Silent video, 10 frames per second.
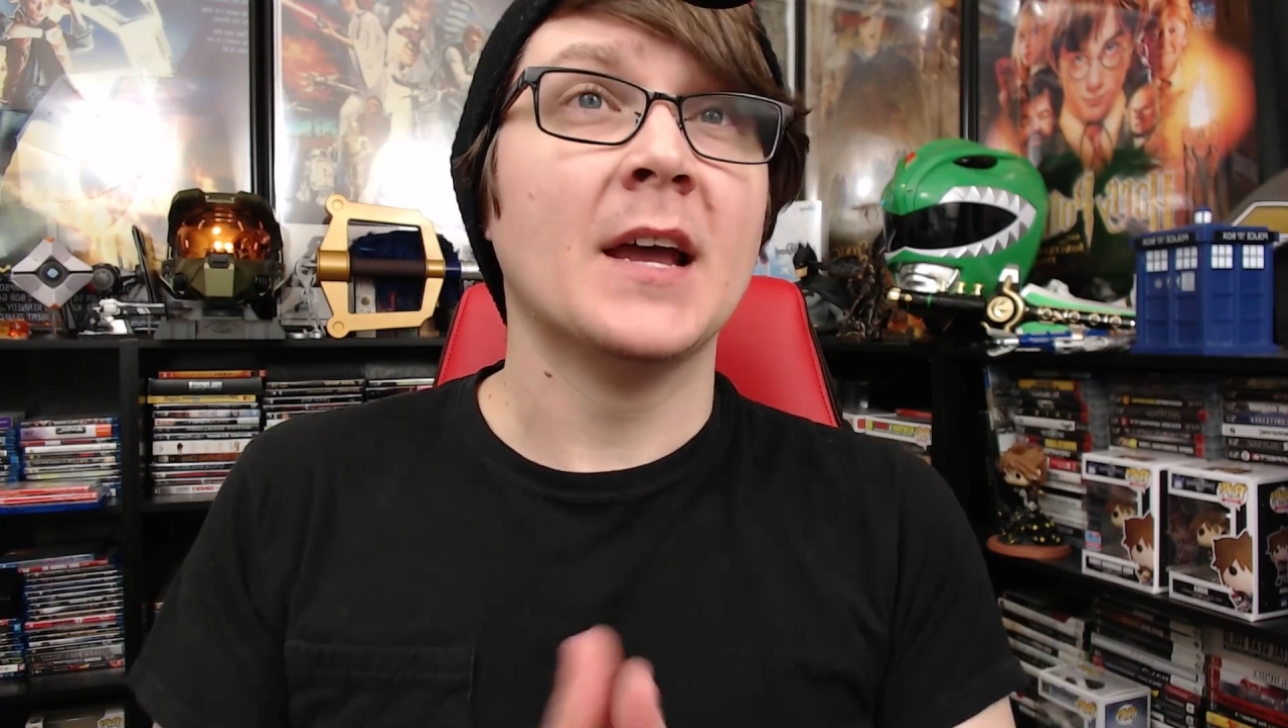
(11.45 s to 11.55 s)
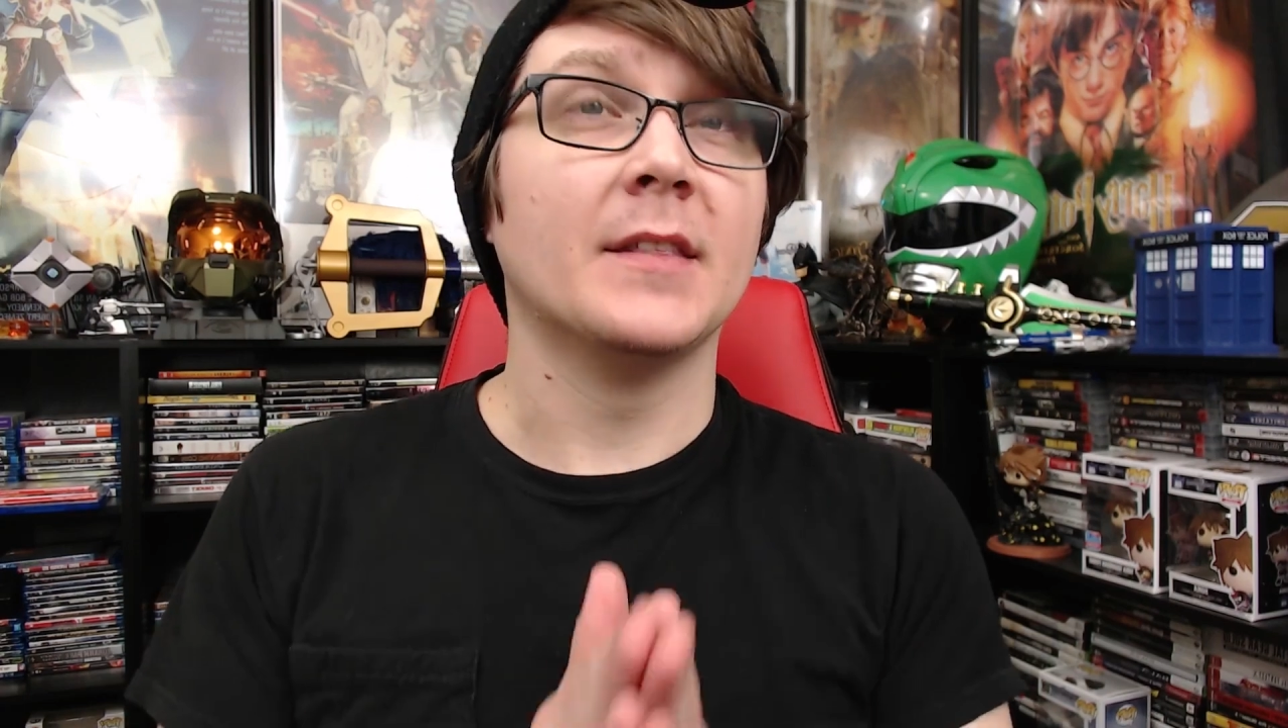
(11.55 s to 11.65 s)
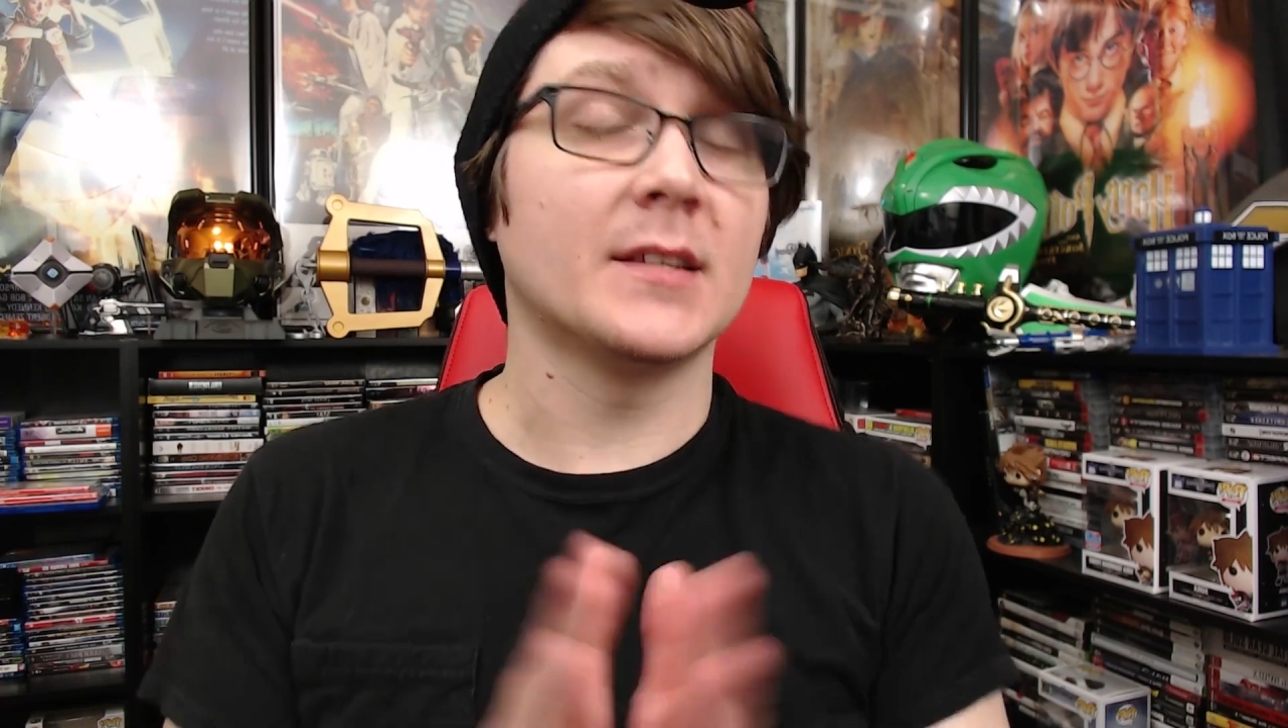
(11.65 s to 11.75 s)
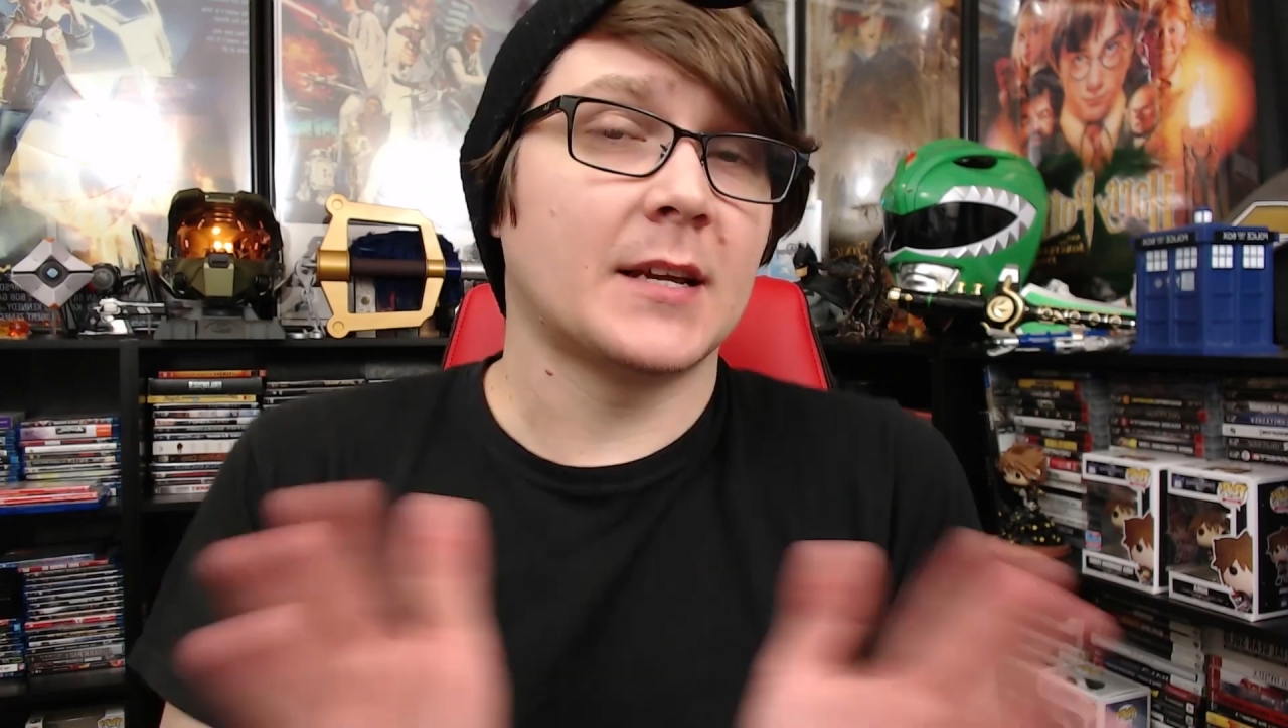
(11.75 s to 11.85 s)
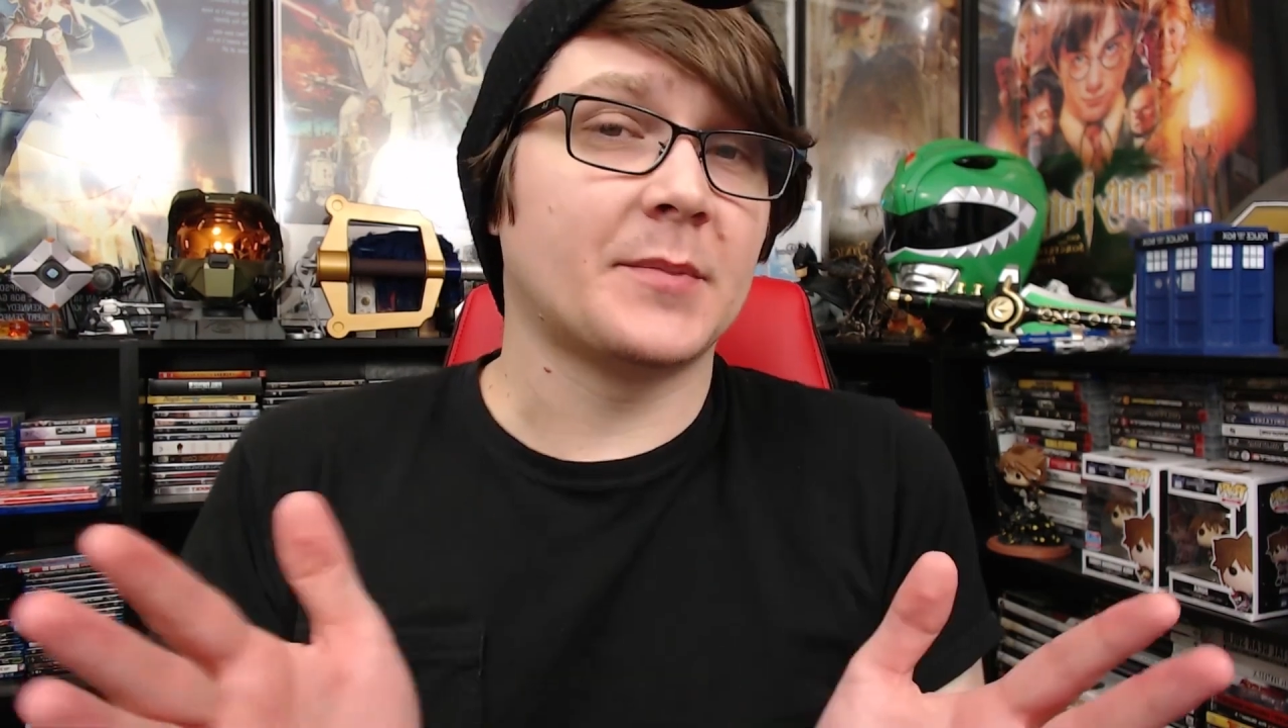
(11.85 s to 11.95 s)

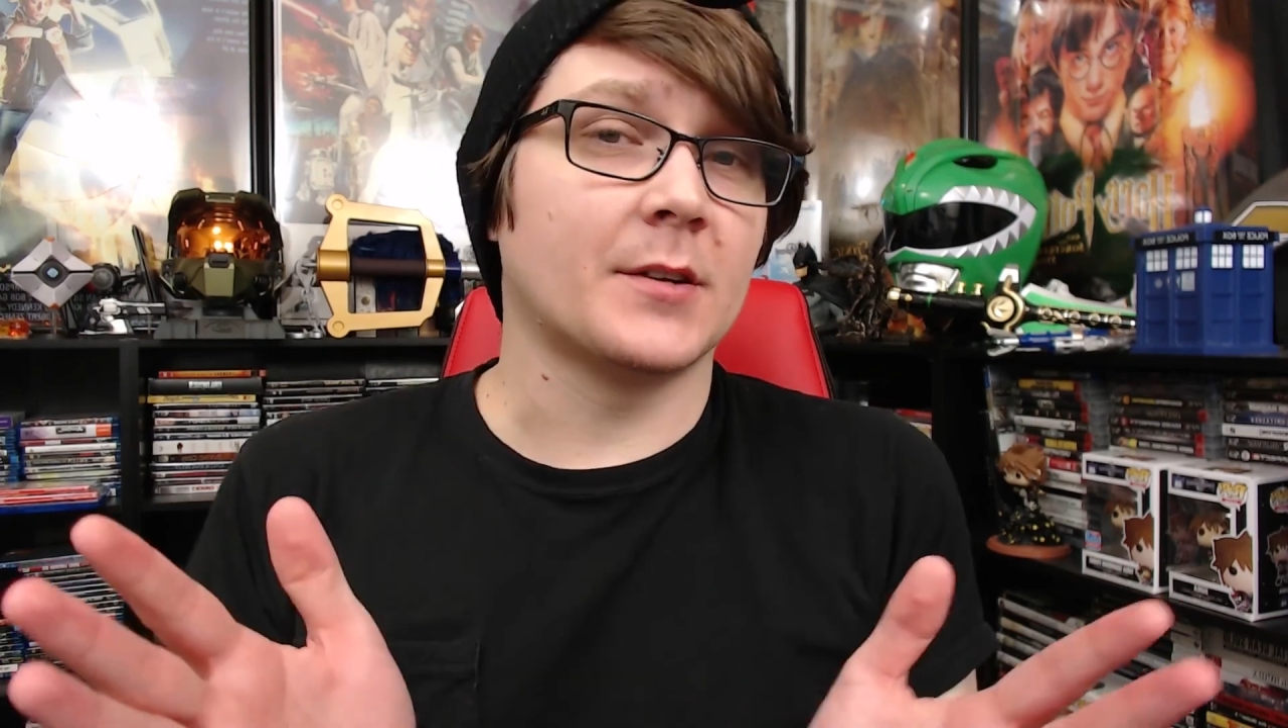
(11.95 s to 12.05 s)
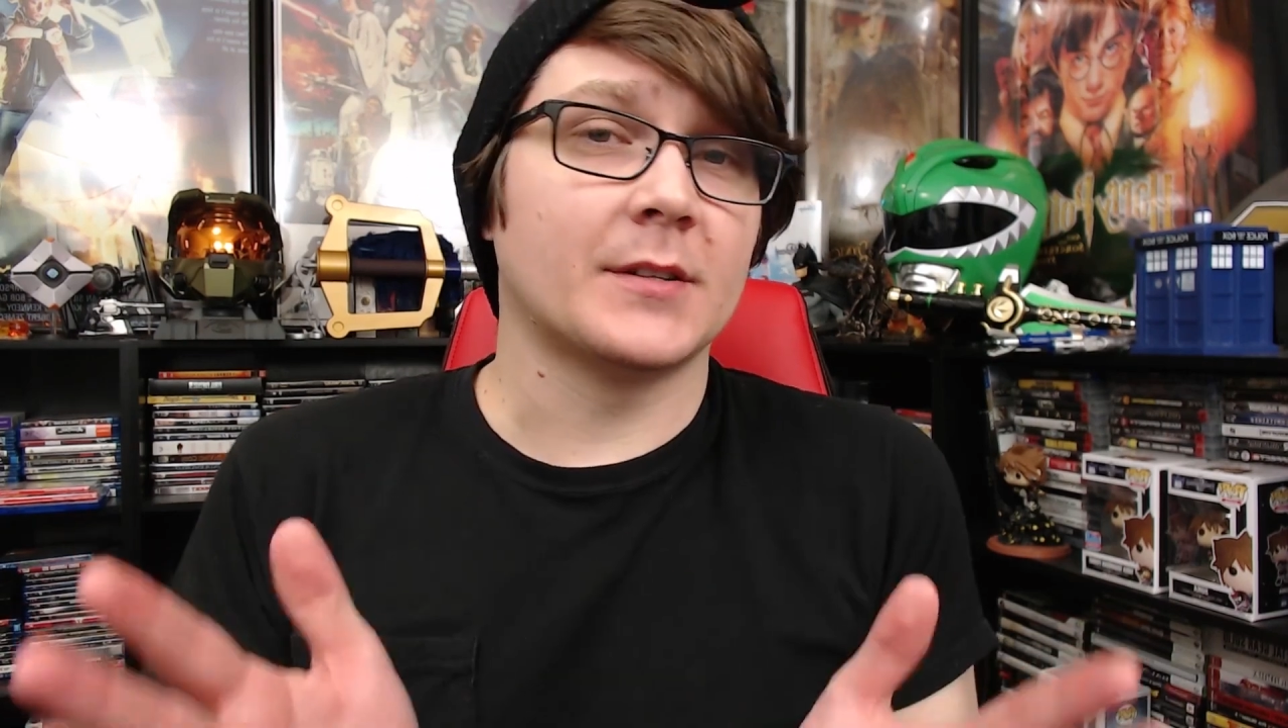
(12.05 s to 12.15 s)
this episode